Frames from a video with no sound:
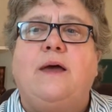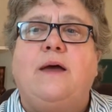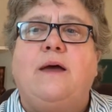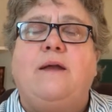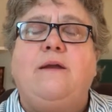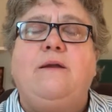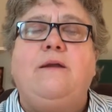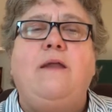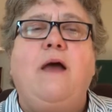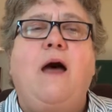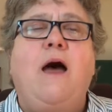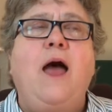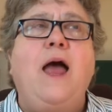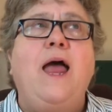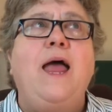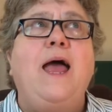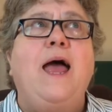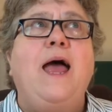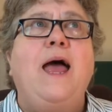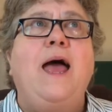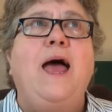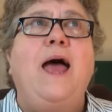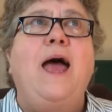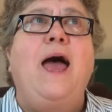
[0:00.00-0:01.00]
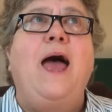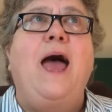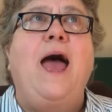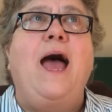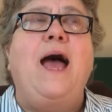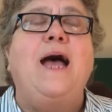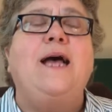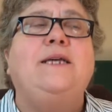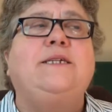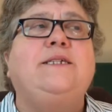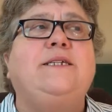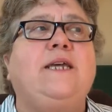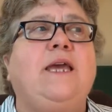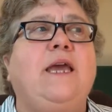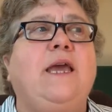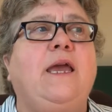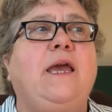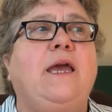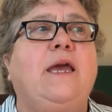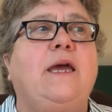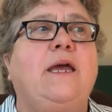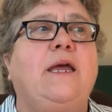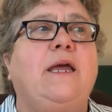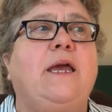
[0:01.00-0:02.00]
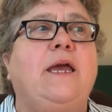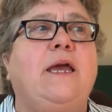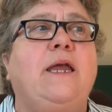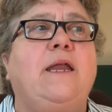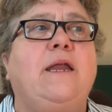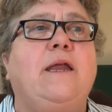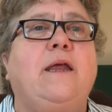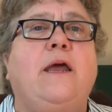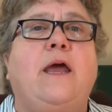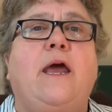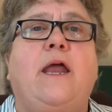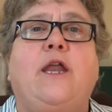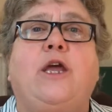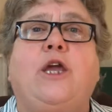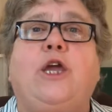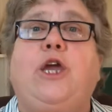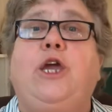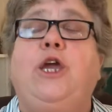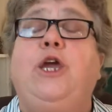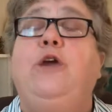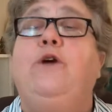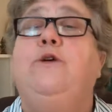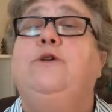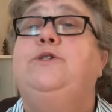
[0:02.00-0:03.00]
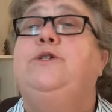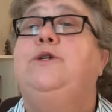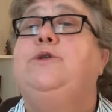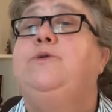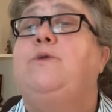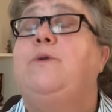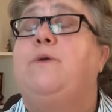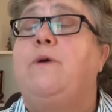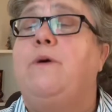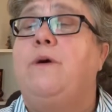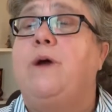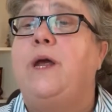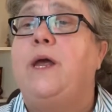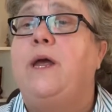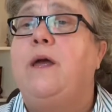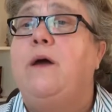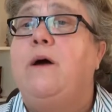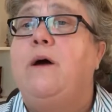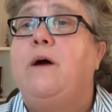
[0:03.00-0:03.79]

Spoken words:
Not asking it in an accusatory